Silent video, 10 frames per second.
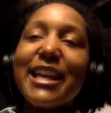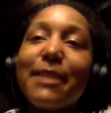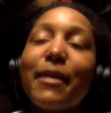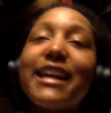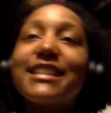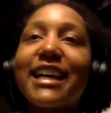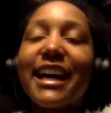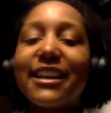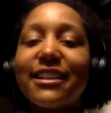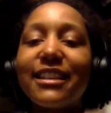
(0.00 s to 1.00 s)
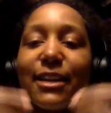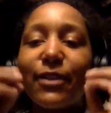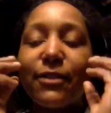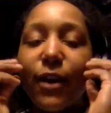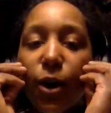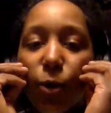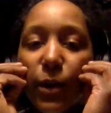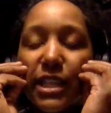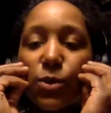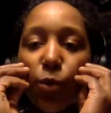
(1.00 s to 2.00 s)
My entire life, I've
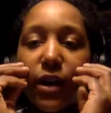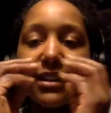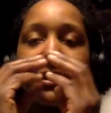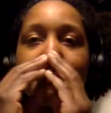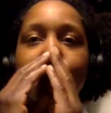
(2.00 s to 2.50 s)
always wanted